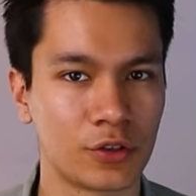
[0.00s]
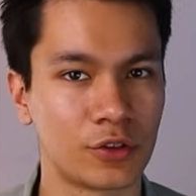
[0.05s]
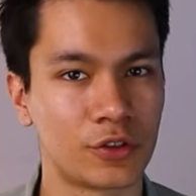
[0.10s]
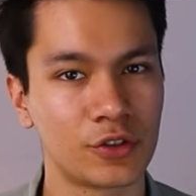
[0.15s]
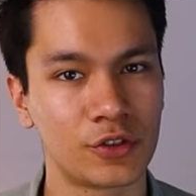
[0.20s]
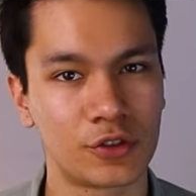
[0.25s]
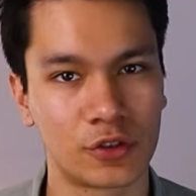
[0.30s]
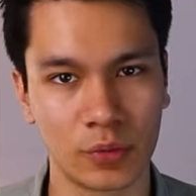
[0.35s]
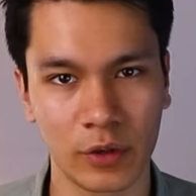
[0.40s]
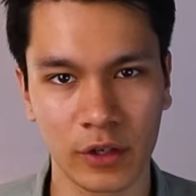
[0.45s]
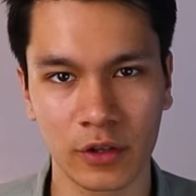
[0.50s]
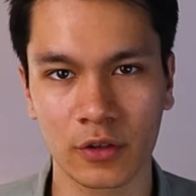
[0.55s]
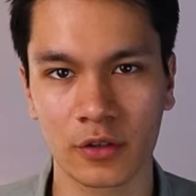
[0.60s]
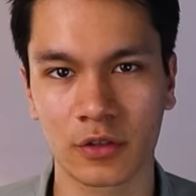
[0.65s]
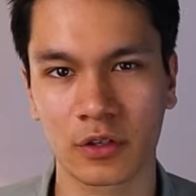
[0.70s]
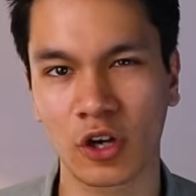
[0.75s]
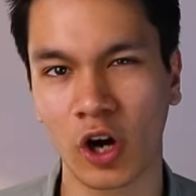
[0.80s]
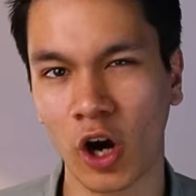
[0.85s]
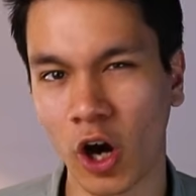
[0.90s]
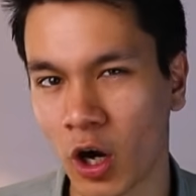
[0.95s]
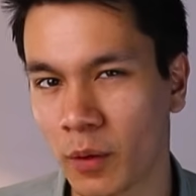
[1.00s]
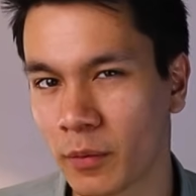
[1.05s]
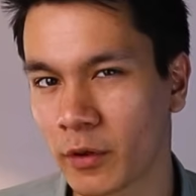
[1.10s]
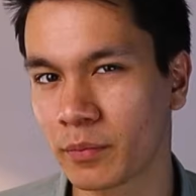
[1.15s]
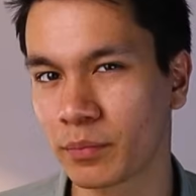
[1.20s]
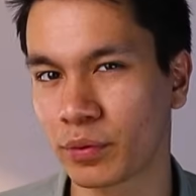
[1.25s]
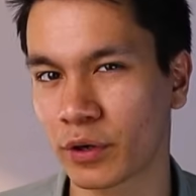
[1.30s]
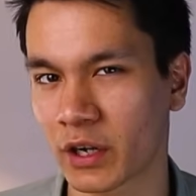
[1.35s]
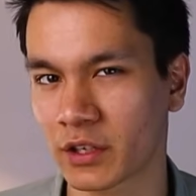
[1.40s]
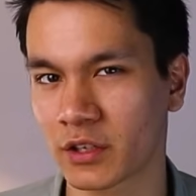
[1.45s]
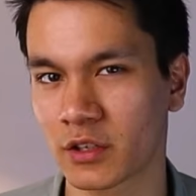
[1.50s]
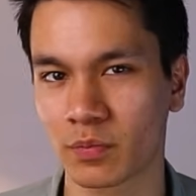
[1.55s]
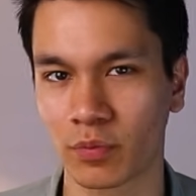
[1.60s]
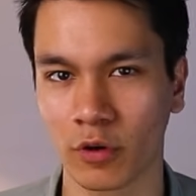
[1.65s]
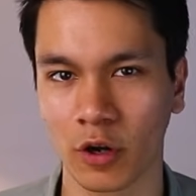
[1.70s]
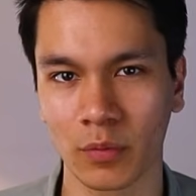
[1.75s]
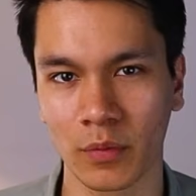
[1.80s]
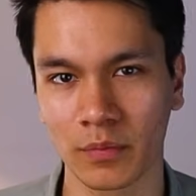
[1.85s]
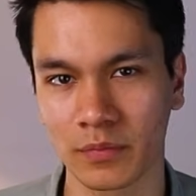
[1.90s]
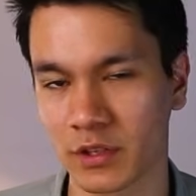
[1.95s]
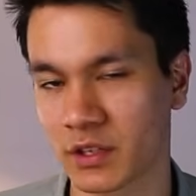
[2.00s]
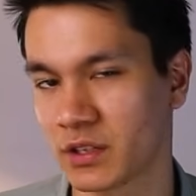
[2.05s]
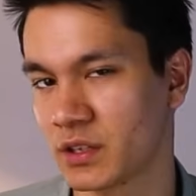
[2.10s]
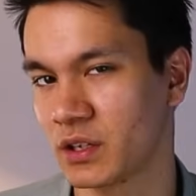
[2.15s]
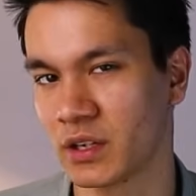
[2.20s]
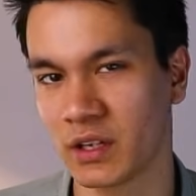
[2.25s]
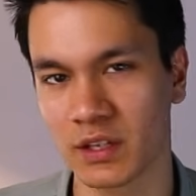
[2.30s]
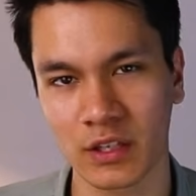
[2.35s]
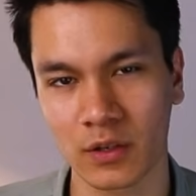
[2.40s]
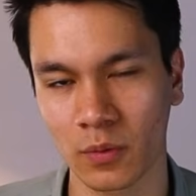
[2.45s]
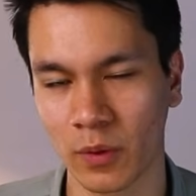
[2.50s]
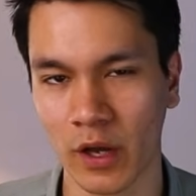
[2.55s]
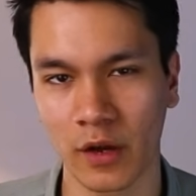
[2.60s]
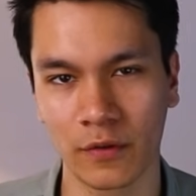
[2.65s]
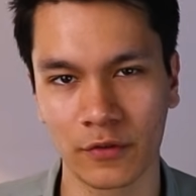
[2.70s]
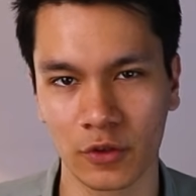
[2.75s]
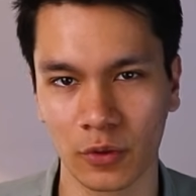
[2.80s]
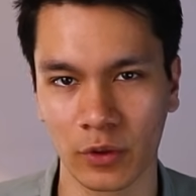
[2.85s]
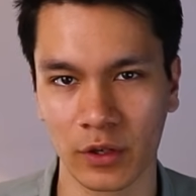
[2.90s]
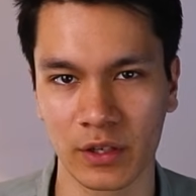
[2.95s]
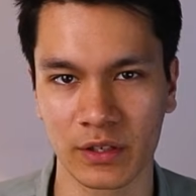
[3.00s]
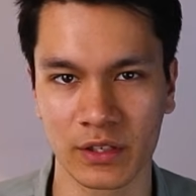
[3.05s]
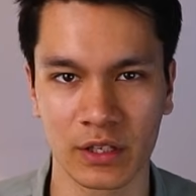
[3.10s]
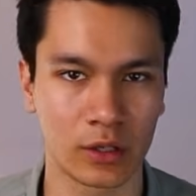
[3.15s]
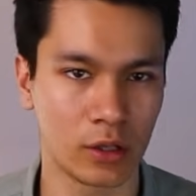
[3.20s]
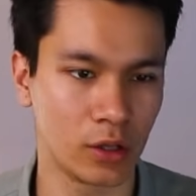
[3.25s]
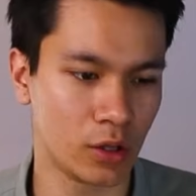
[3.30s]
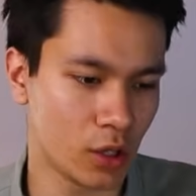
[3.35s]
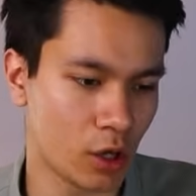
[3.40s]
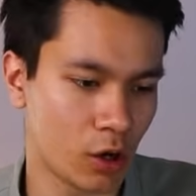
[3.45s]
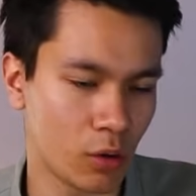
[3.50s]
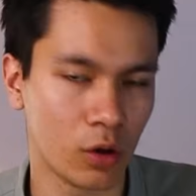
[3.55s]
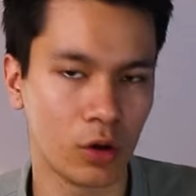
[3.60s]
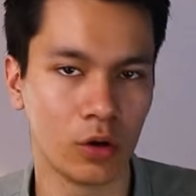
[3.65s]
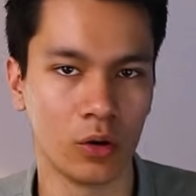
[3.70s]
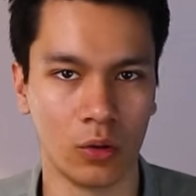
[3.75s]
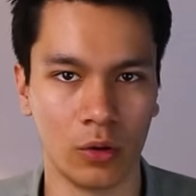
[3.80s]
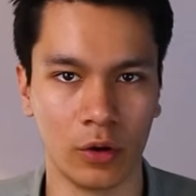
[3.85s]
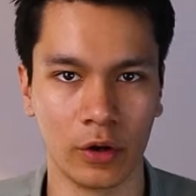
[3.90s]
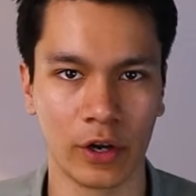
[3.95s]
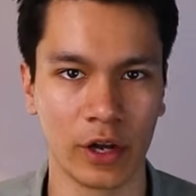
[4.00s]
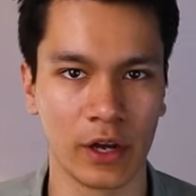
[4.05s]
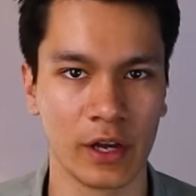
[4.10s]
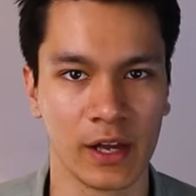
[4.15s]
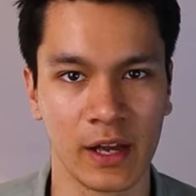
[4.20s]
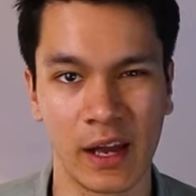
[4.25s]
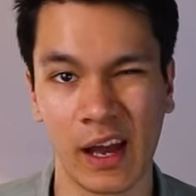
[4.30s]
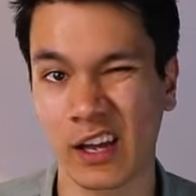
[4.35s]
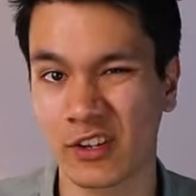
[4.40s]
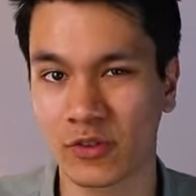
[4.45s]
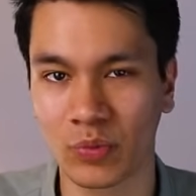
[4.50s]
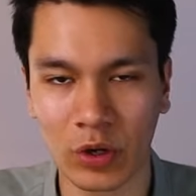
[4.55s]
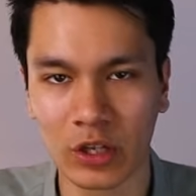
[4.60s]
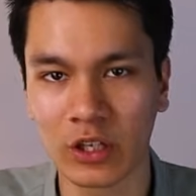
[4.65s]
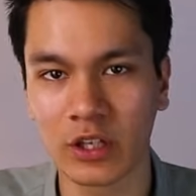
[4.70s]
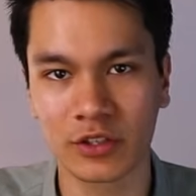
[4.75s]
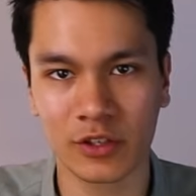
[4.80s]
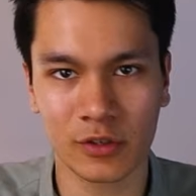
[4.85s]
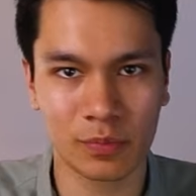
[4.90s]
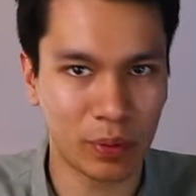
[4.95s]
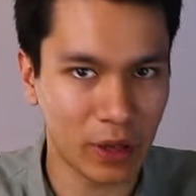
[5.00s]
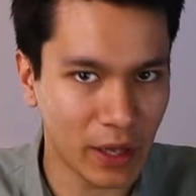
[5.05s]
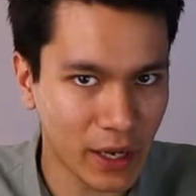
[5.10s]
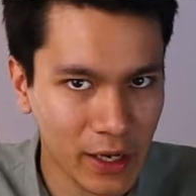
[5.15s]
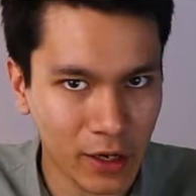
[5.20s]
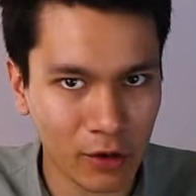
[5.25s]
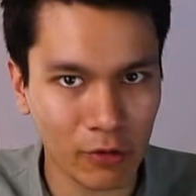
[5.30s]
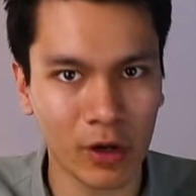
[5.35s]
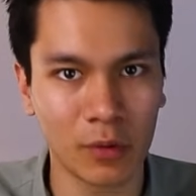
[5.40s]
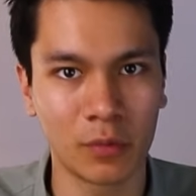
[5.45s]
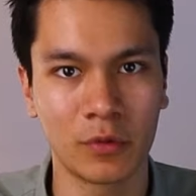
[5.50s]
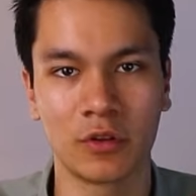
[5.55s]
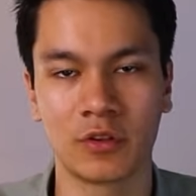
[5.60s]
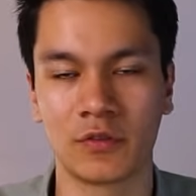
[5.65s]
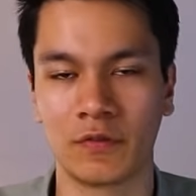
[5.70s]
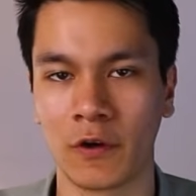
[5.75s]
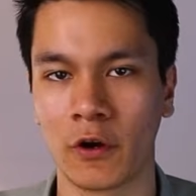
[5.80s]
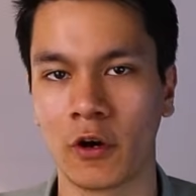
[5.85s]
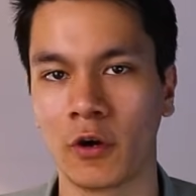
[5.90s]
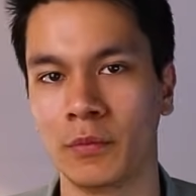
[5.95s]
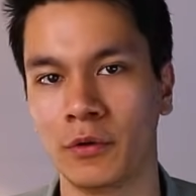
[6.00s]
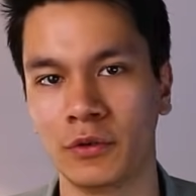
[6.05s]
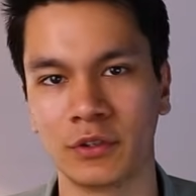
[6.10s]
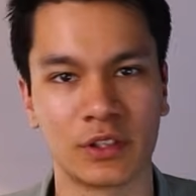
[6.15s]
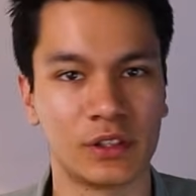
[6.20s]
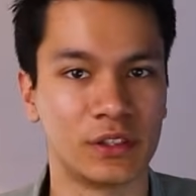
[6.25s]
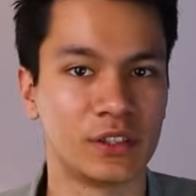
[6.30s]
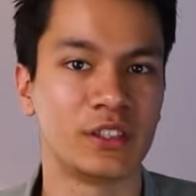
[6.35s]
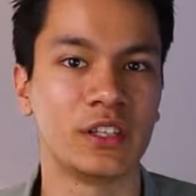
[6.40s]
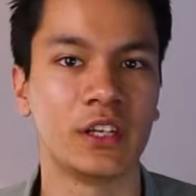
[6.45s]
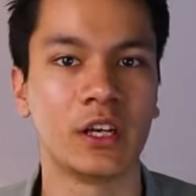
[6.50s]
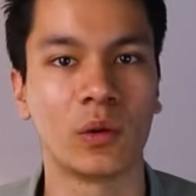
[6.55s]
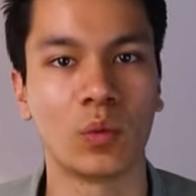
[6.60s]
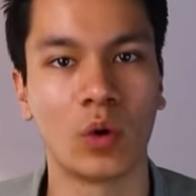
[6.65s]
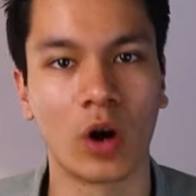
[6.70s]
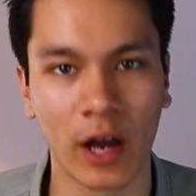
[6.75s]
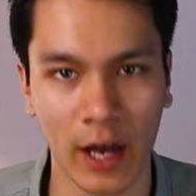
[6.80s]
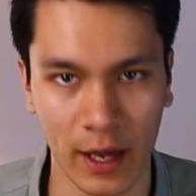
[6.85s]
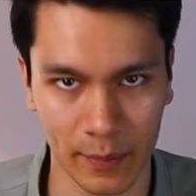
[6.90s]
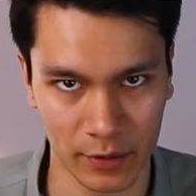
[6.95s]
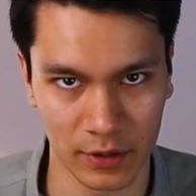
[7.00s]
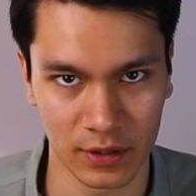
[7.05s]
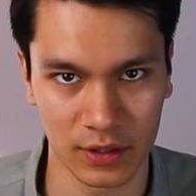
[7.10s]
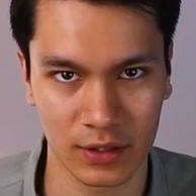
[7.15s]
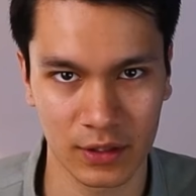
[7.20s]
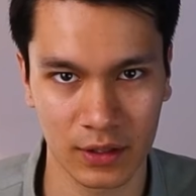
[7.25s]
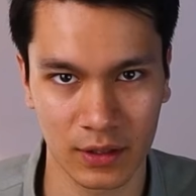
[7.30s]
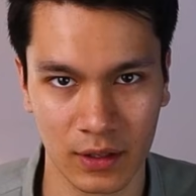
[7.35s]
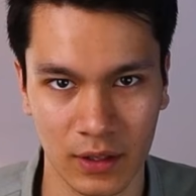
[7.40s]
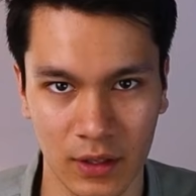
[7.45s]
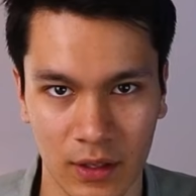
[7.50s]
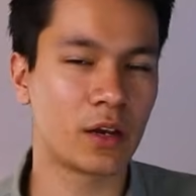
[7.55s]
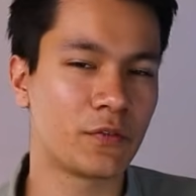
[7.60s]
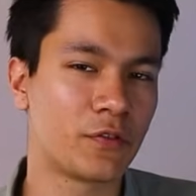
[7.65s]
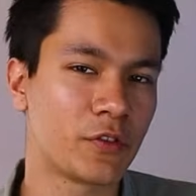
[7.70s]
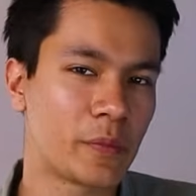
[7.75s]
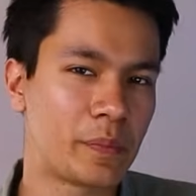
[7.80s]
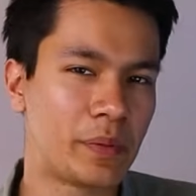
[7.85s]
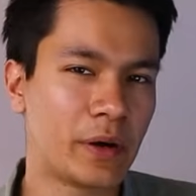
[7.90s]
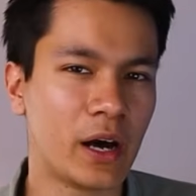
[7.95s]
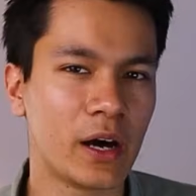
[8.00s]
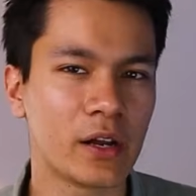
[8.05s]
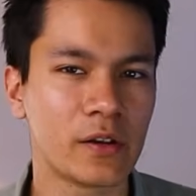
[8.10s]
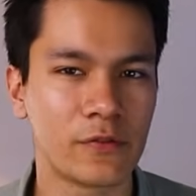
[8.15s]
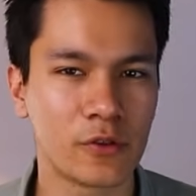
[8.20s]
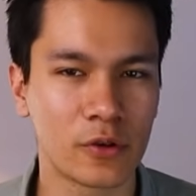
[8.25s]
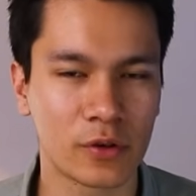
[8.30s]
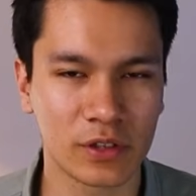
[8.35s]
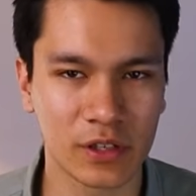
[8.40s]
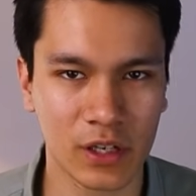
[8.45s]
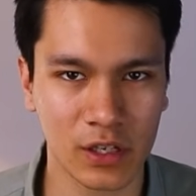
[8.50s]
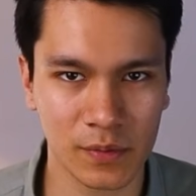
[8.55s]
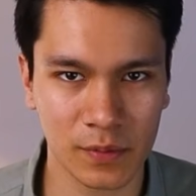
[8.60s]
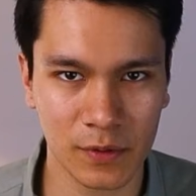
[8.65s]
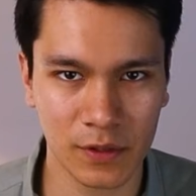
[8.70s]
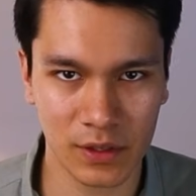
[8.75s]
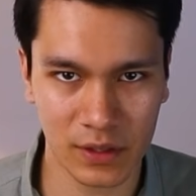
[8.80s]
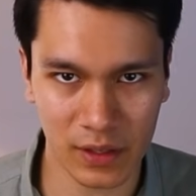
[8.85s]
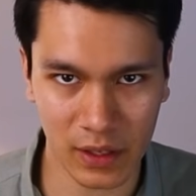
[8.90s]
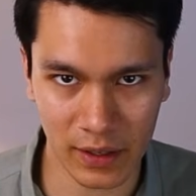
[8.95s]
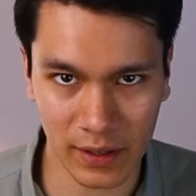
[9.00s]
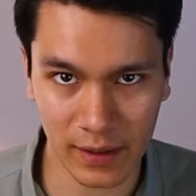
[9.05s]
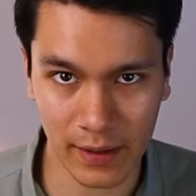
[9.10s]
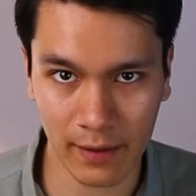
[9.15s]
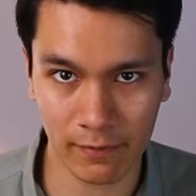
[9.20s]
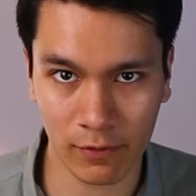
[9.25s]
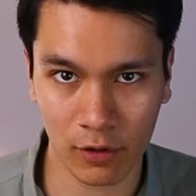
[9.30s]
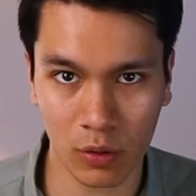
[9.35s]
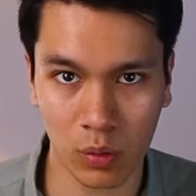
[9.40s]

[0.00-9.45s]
So just doing those common practice problems is an easy way of doing this at a lower order, as well as just playing around with those variables and seeing what happens. And for the part of your assessments that now